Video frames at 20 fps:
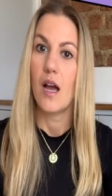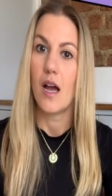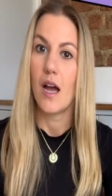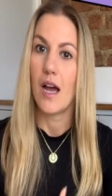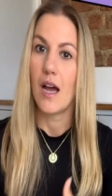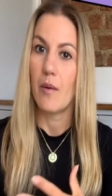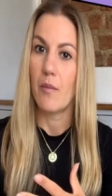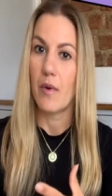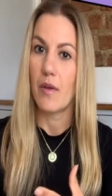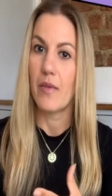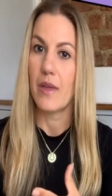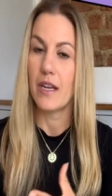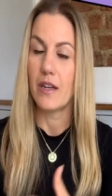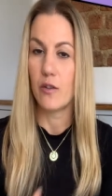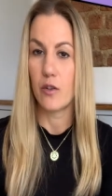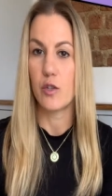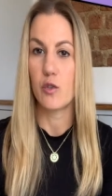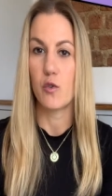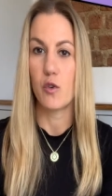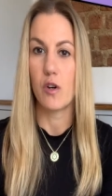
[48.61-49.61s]
and then I'm
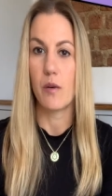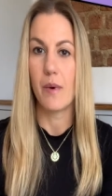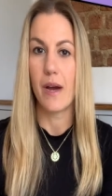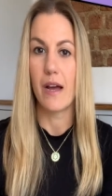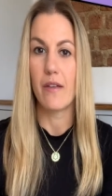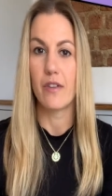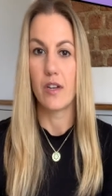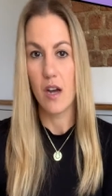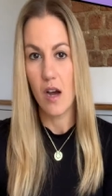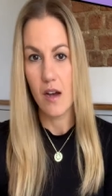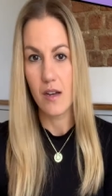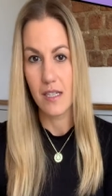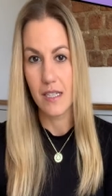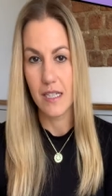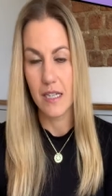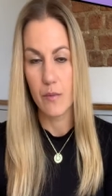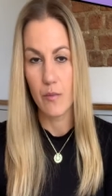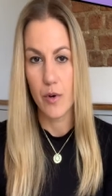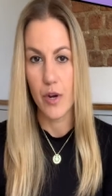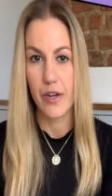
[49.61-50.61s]
going to talk about the
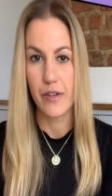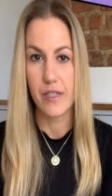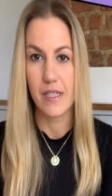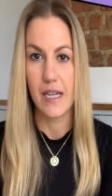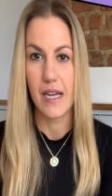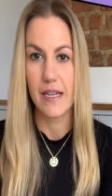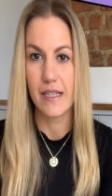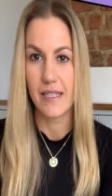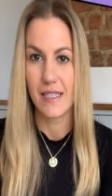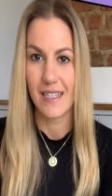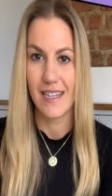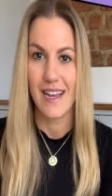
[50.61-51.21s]
casting process,